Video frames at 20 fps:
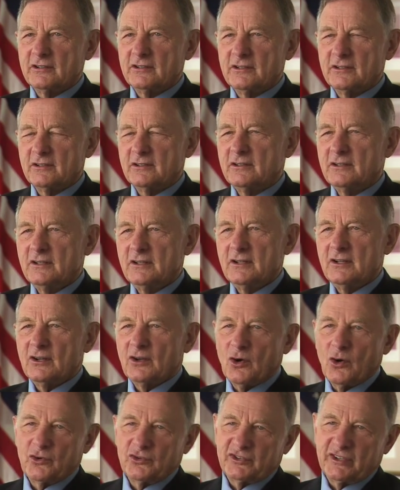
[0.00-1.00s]
and of
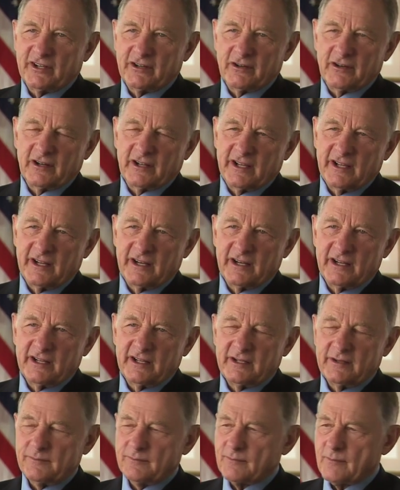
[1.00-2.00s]
course Senator
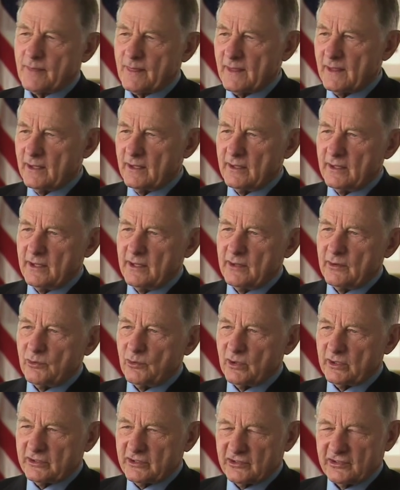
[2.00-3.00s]
Kennedy.
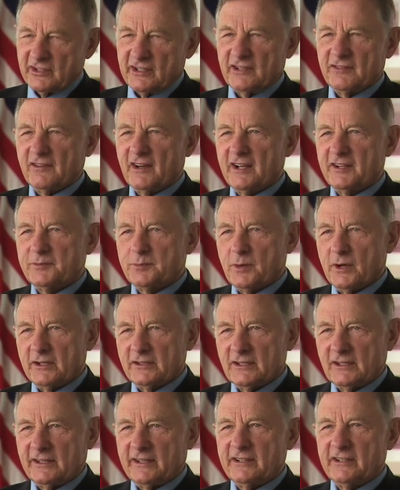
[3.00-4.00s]
Went to see the Vice
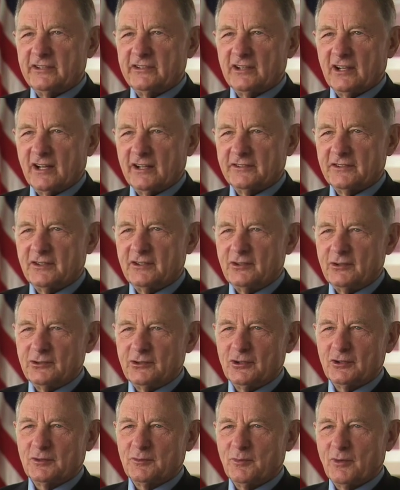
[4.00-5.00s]
President, Lyndon Johnson, who
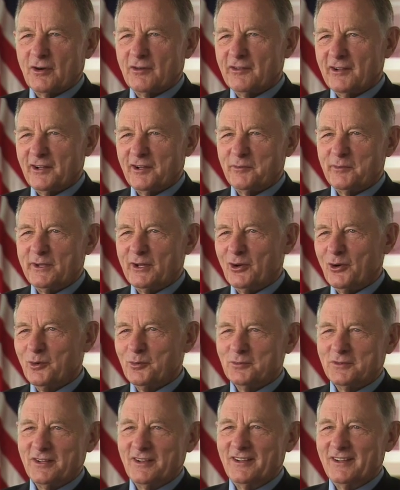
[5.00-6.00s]
took Marvell and me
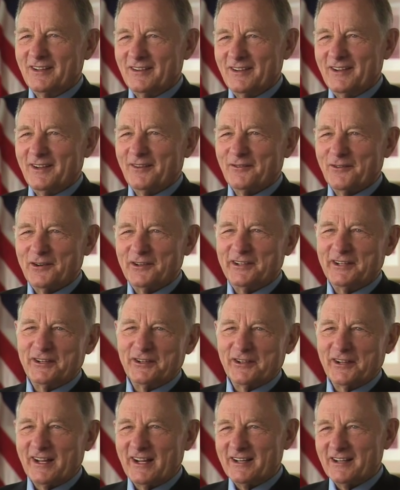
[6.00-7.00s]
home for
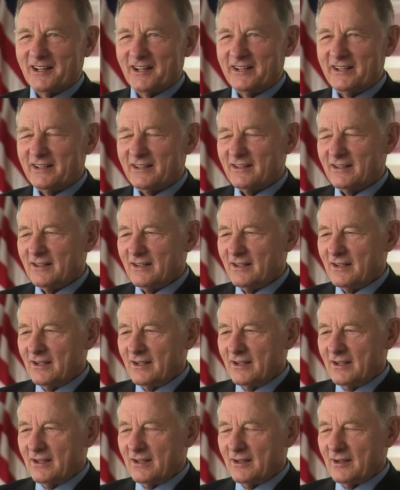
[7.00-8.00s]
dinner that night,
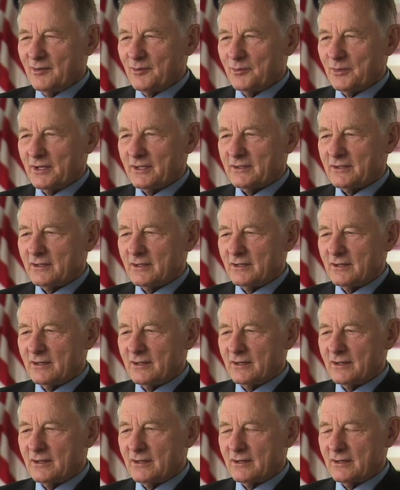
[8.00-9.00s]
but
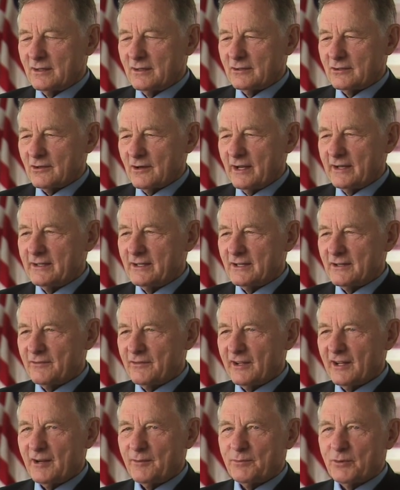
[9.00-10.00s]
tried to
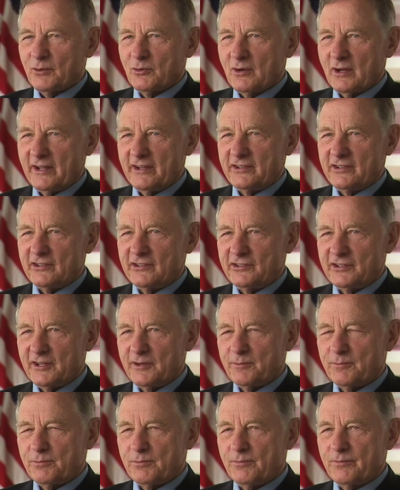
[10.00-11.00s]
develop a
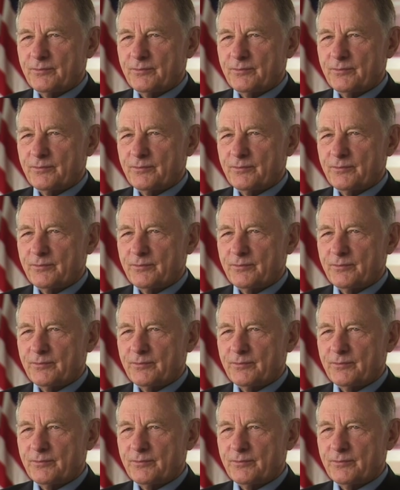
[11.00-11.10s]
relationship